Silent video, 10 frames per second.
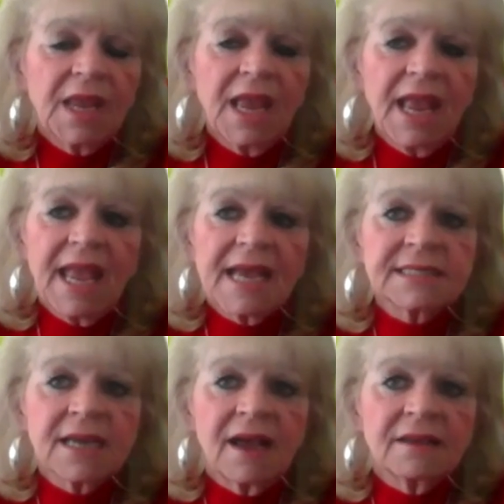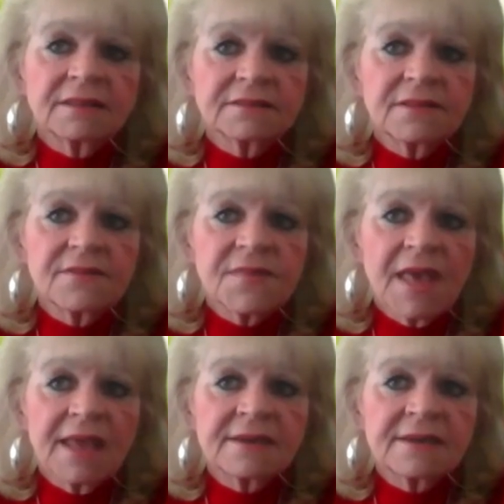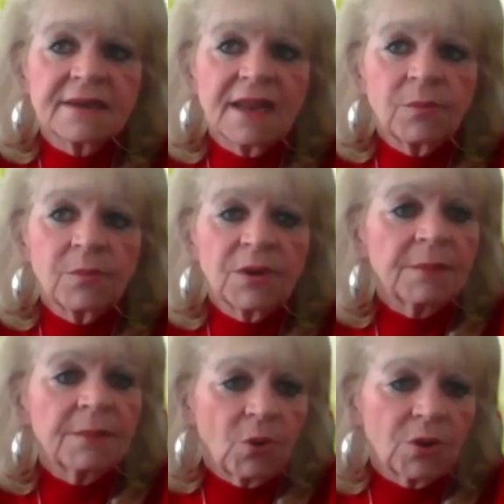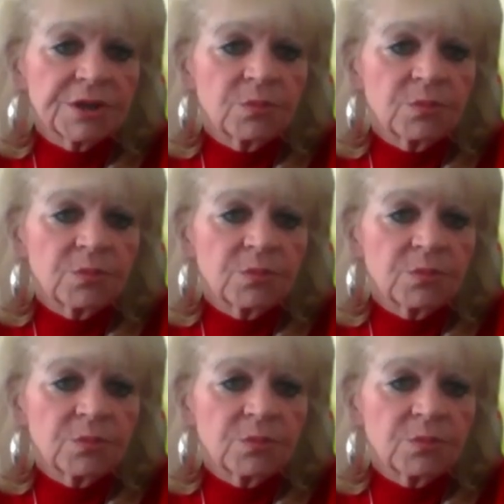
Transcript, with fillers: And uh, then I went on board